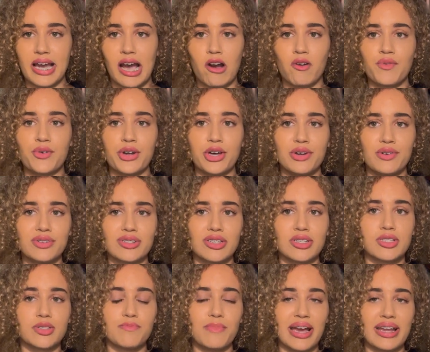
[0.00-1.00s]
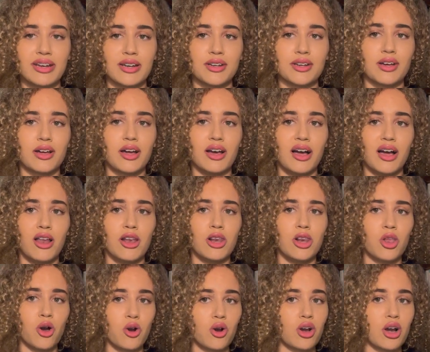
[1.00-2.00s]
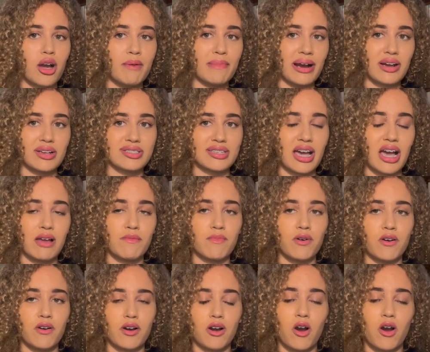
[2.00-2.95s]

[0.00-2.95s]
I'll know to spend a longer amount of time